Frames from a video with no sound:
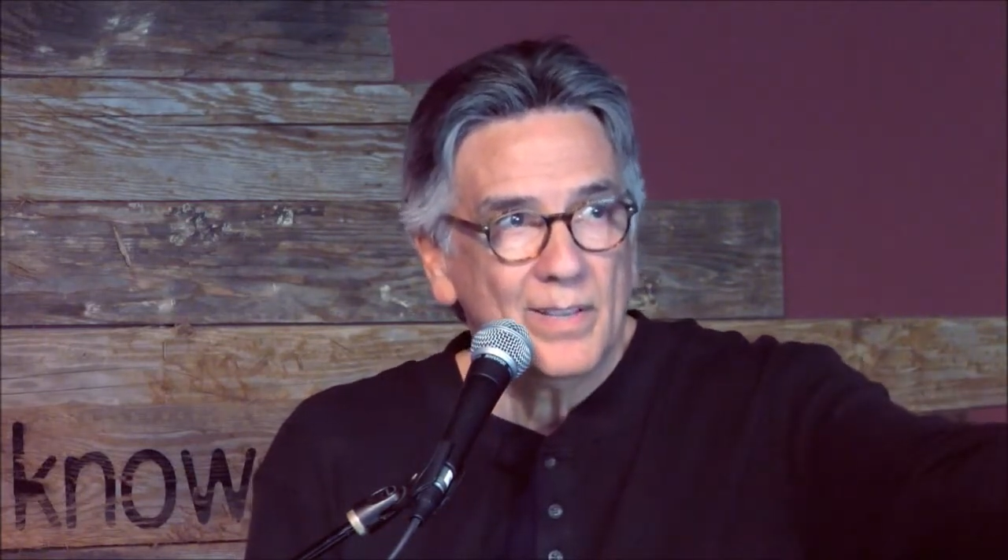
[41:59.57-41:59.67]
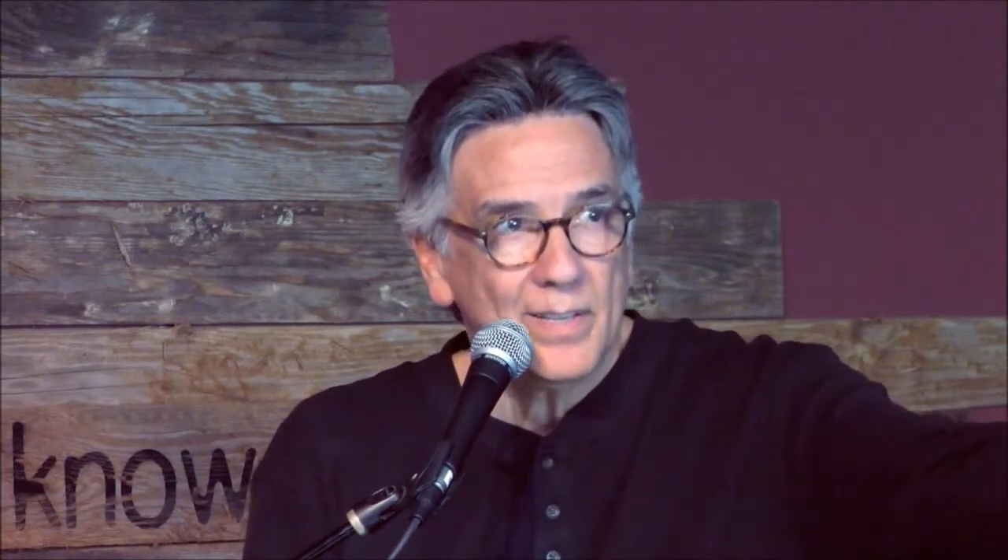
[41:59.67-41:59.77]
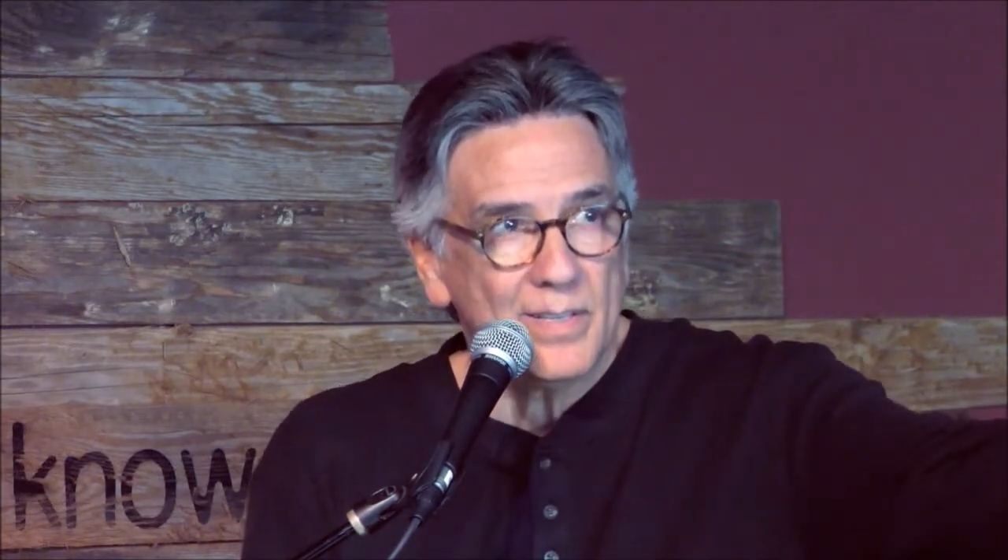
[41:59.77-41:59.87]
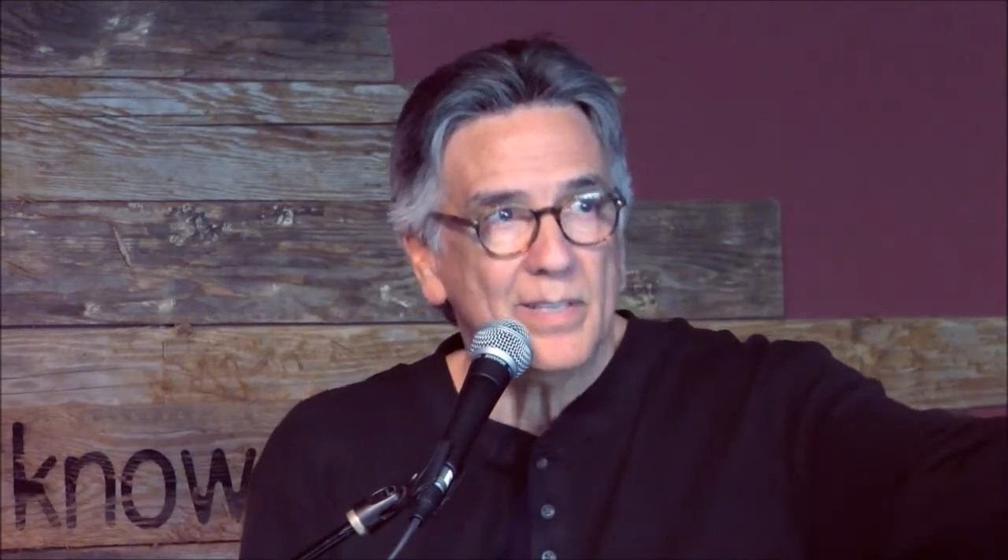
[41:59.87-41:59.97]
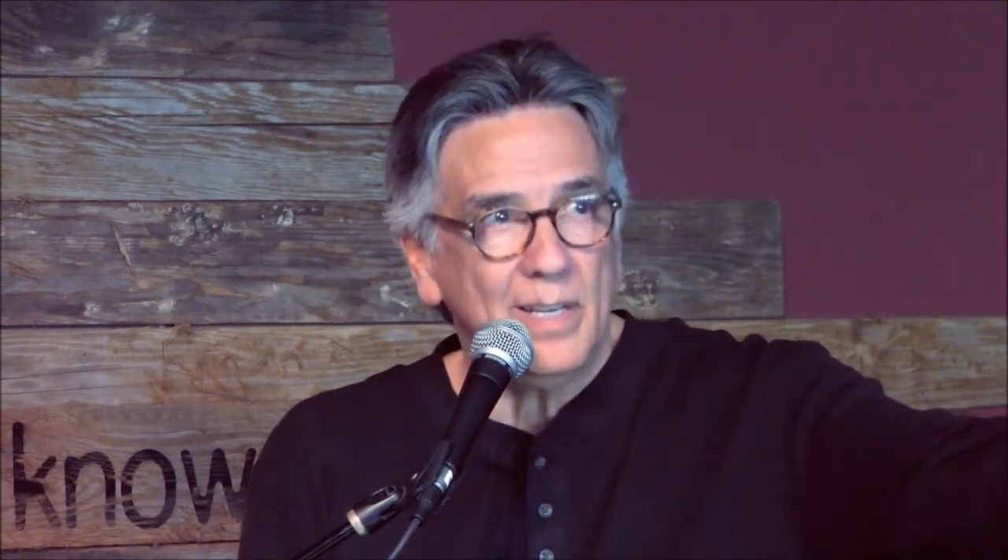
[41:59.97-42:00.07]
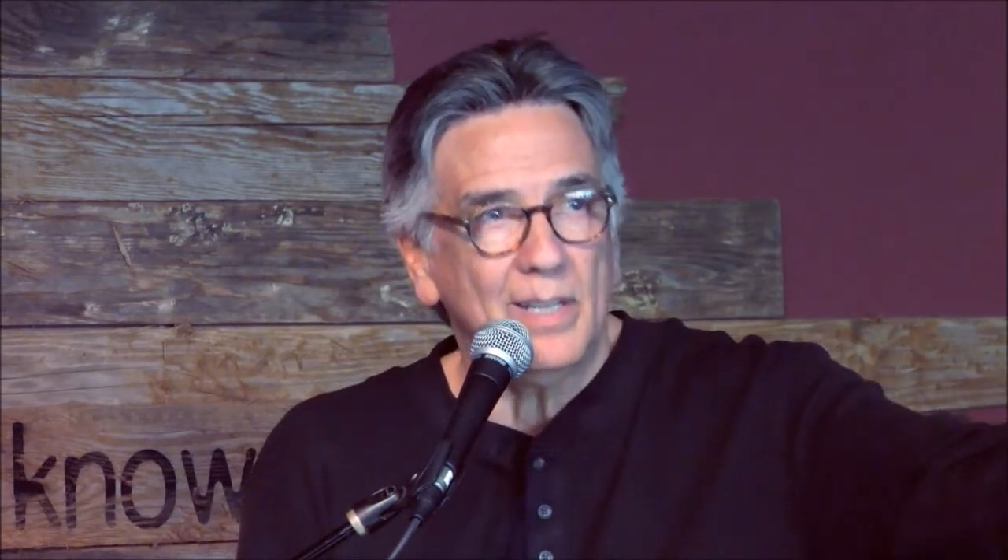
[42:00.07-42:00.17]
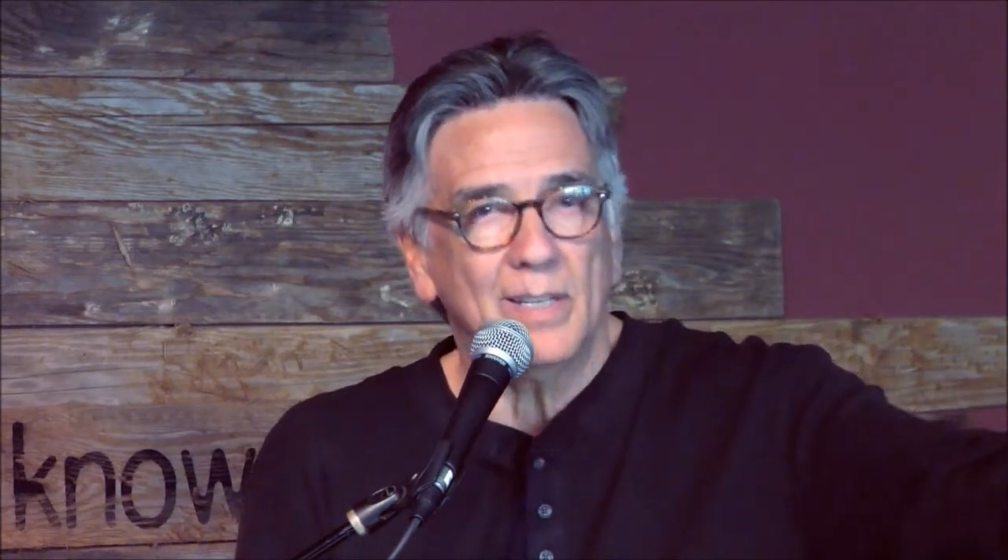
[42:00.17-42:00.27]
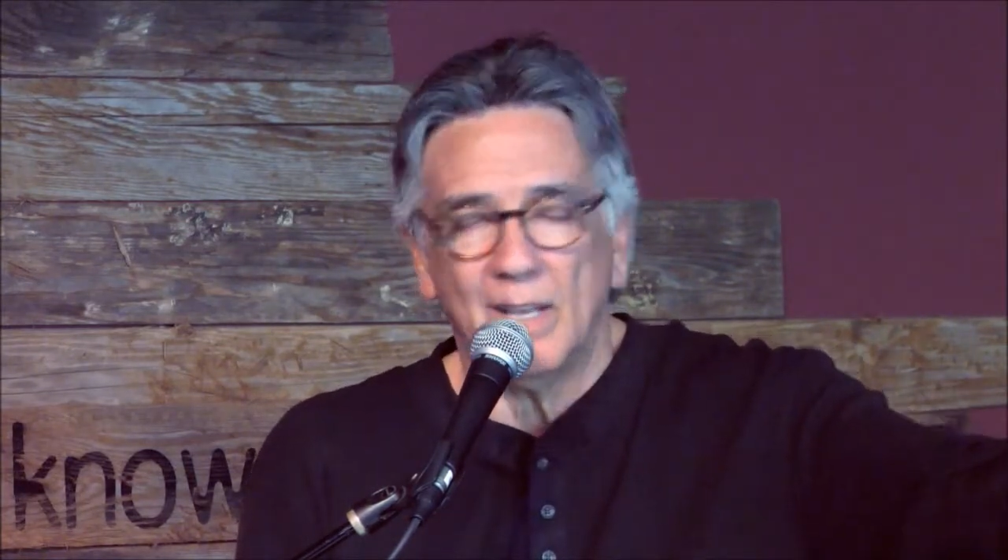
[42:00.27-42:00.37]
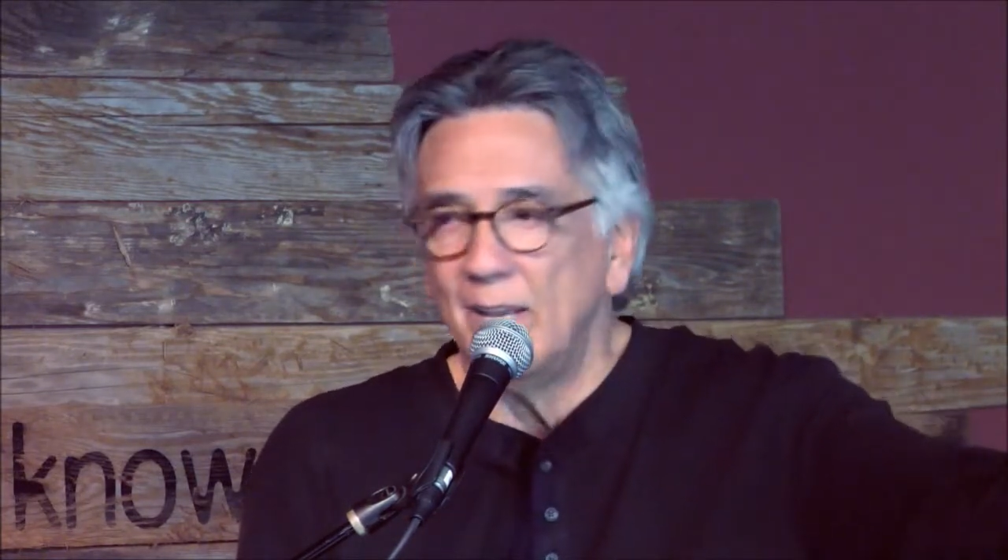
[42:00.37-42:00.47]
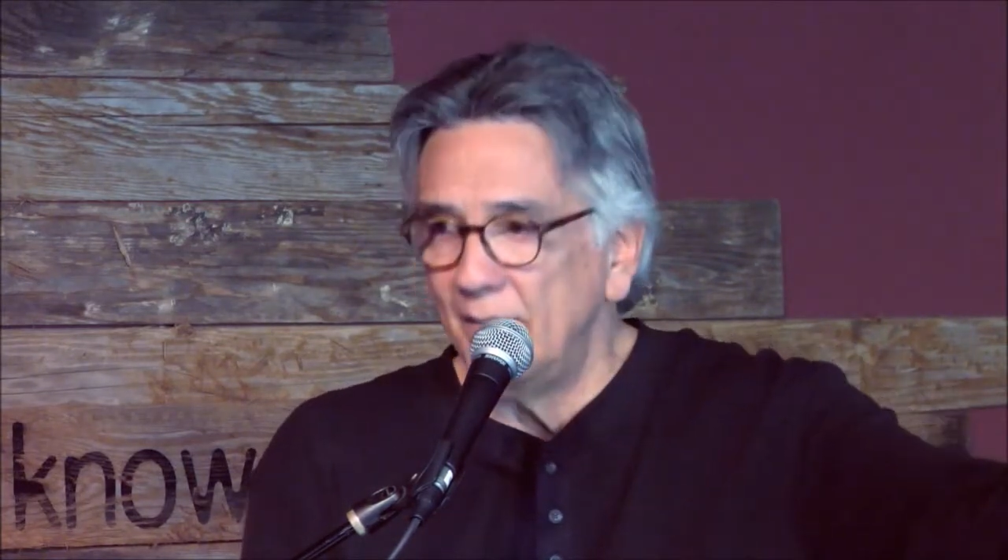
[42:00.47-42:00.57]
the
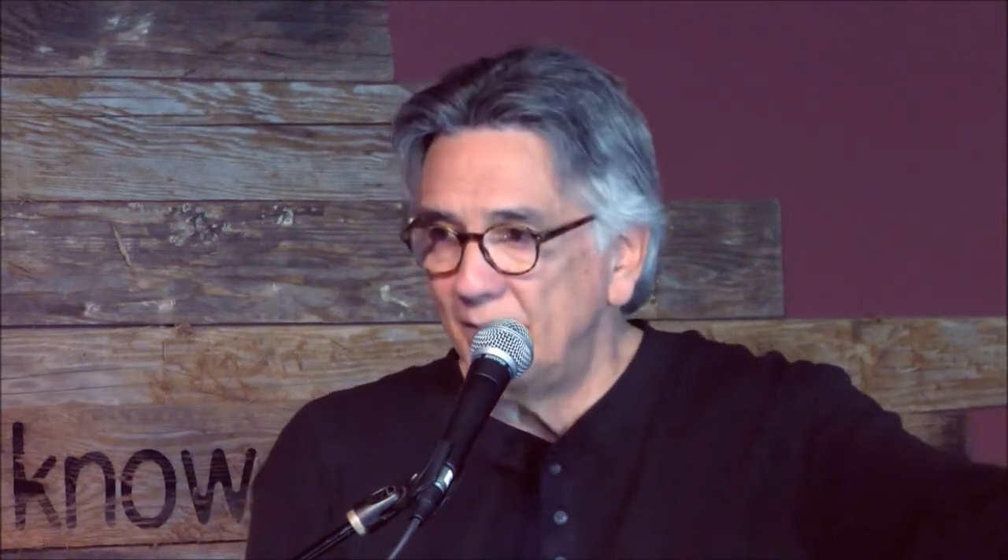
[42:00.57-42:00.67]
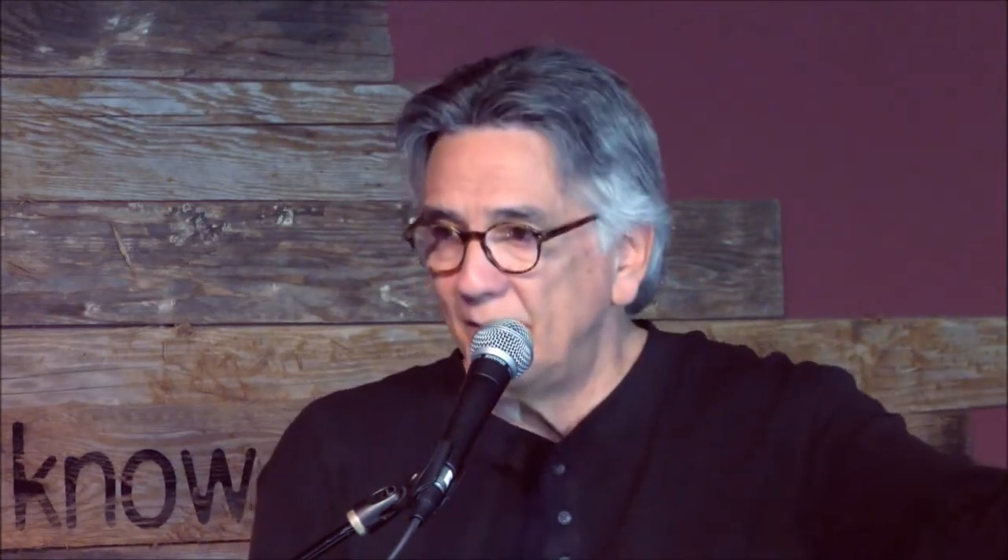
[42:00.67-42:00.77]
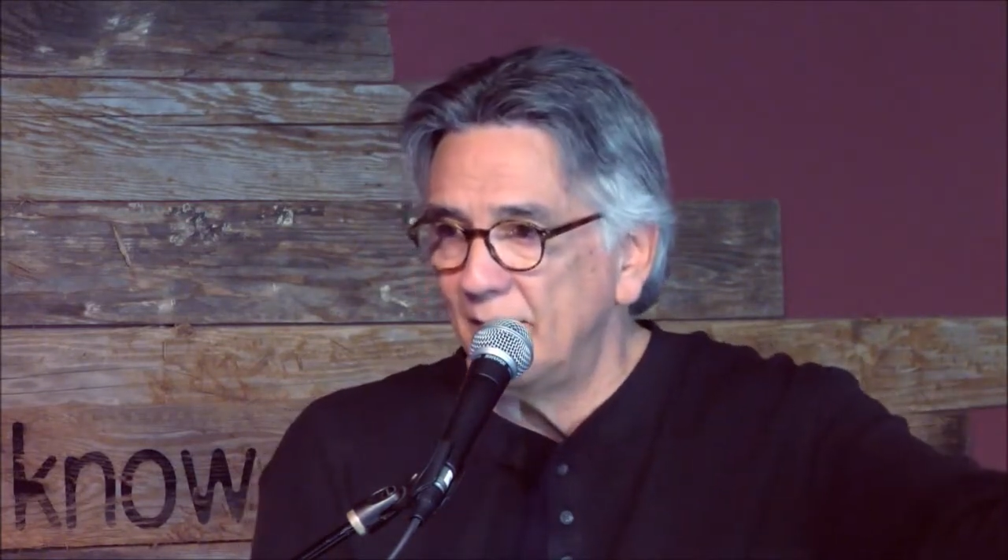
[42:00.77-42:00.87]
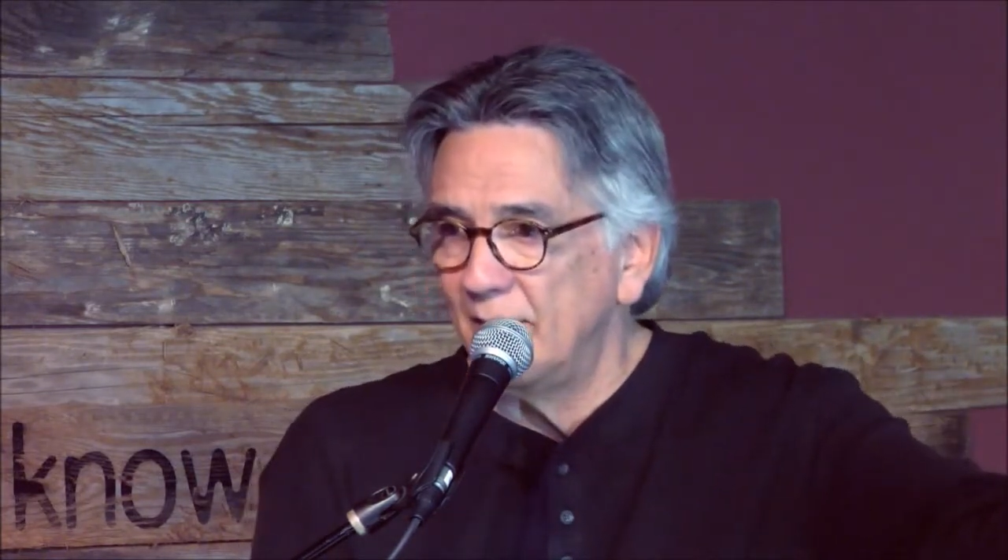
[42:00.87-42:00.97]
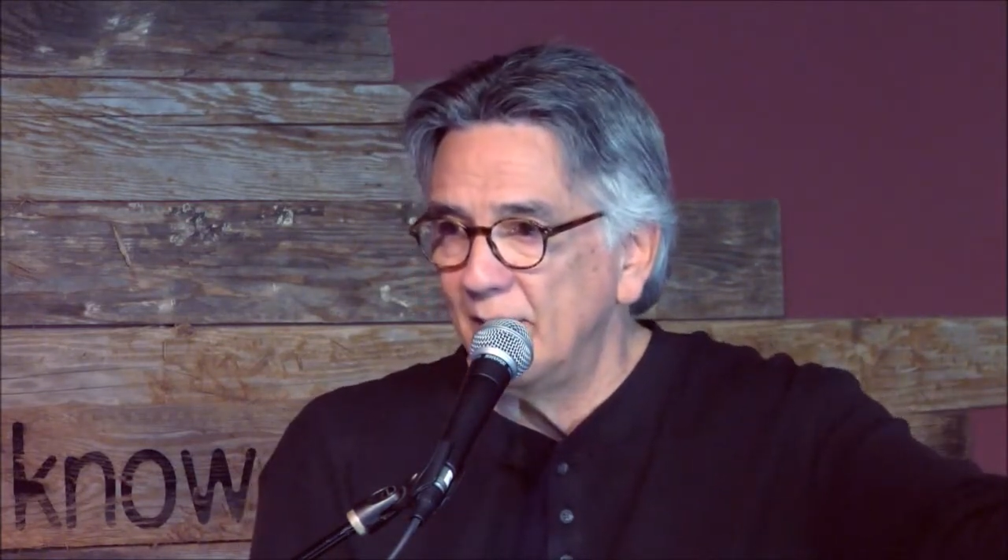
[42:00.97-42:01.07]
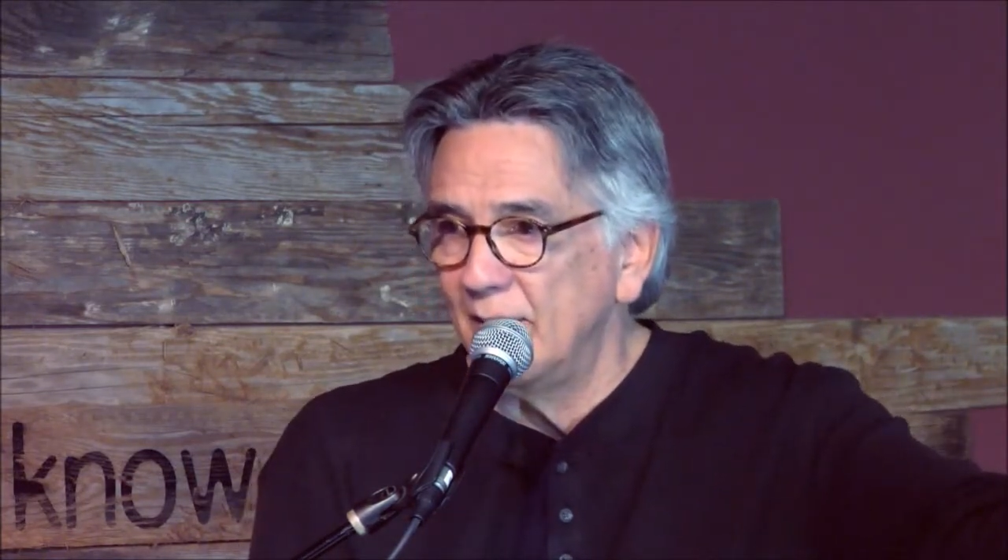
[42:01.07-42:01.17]
seen life